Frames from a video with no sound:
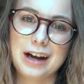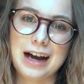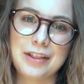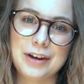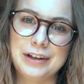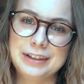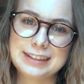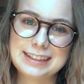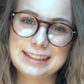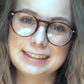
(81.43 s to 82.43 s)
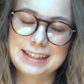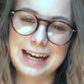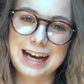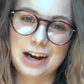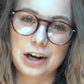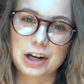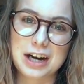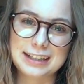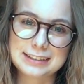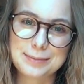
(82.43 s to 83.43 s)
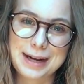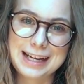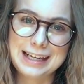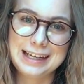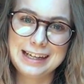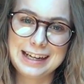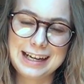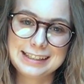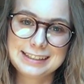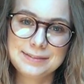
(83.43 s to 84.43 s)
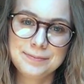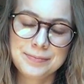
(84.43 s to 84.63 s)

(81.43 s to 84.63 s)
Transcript: other illnesses that are caused by EDS.